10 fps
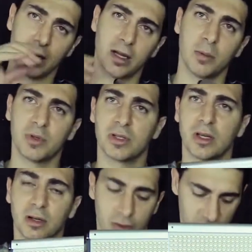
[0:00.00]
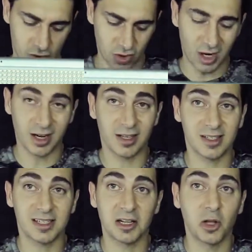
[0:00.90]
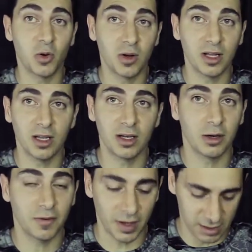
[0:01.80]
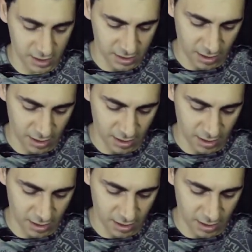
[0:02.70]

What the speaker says: and I'm just gonna shine it slowly in your faces,